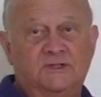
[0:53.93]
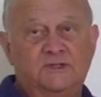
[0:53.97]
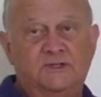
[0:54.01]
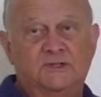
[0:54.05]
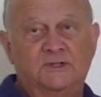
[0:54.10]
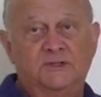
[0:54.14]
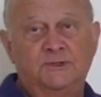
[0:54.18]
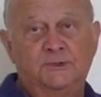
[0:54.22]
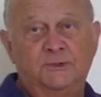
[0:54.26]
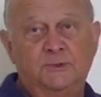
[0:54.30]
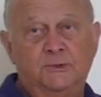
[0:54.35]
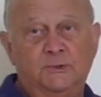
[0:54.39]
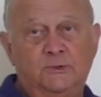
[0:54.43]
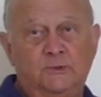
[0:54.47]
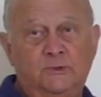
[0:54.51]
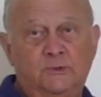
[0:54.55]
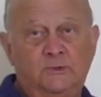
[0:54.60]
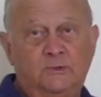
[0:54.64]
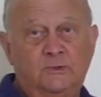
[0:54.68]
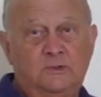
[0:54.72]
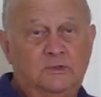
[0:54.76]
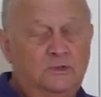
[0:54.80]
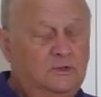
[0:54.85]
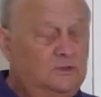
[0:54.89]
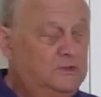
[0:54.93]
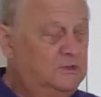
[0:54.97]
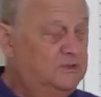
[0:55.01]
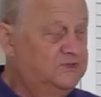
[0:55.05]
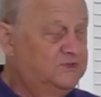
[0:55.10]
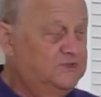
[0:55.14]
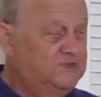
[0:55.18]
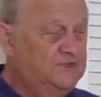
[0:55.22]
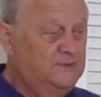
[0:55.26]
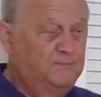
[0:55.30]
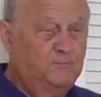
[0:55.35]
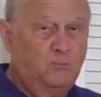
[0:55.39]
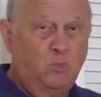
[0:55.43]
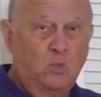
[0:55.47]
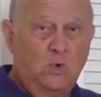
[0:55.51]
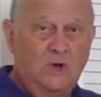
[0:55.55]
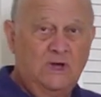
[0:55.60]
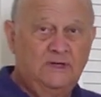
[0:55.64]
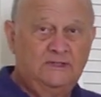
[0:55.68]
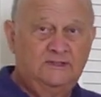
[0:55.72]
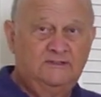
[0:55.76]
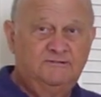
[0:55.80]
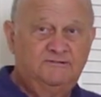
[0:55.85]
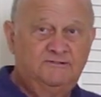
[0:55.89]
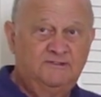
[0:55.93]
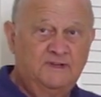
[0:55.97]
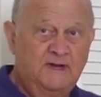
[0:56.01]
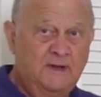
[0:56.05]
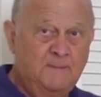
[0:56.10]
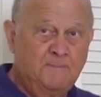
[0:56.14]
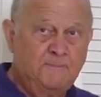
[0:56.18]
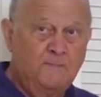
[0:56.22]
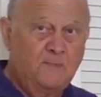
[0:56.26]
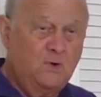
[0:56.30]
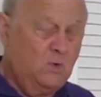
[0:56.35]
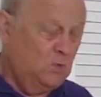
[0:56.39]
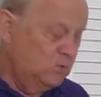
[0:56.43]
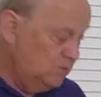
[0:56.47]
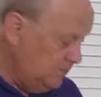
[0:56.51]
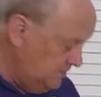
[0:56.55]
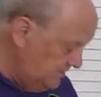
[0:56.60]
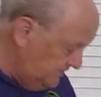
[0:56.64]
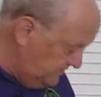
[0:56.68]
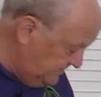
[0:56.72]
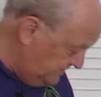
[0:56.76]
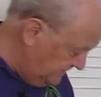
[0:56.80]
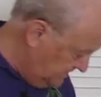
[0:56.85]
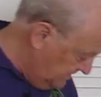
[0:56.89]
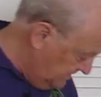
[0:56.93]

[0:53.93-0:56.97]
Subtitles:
to sip water from, or